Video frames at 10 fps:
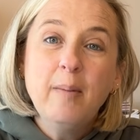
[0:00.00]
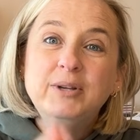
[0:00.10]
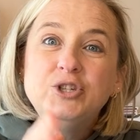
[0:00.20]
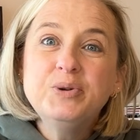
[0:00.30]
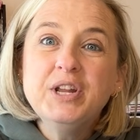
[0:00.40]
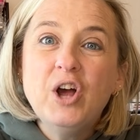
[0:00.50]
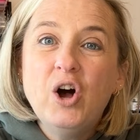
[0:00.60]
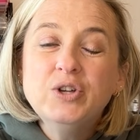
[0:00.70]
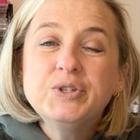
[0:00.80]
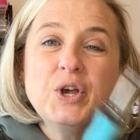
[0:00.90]
but you can
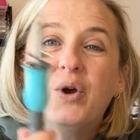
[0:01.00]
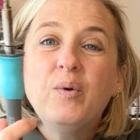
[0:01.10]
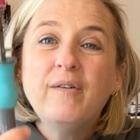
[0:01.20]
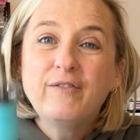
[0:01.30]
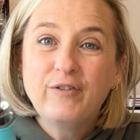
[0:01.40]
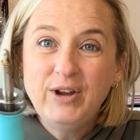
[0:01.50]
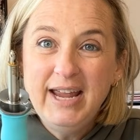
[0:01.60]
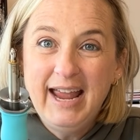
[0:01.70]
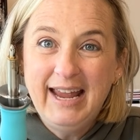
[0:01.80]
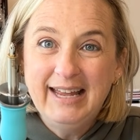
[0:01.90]
also
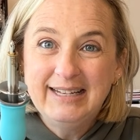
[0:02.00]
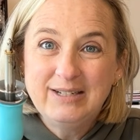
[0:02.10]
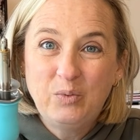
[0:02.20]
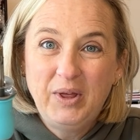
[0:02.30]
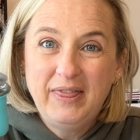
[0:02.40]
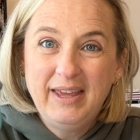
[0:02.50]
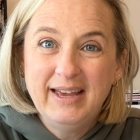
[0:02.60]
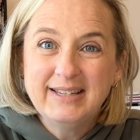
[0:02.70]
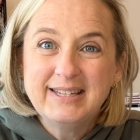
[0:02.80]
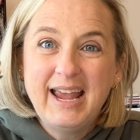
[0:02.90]
freehand with
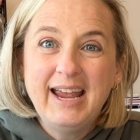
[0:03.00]
this.